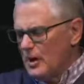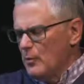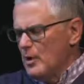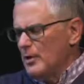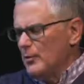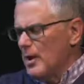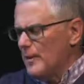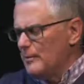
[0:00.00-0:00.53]
I
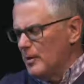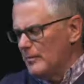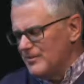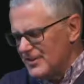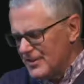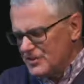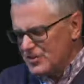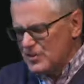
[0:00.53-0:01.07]
want to wrap up
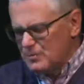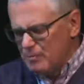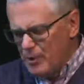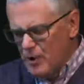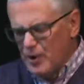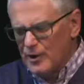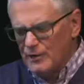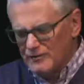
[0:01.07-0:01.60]
this
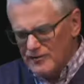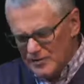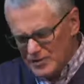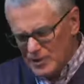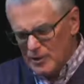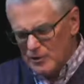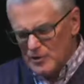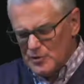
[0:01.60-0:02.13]
part of the
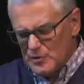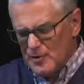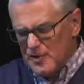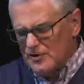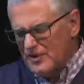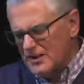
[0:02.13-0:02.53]
series with,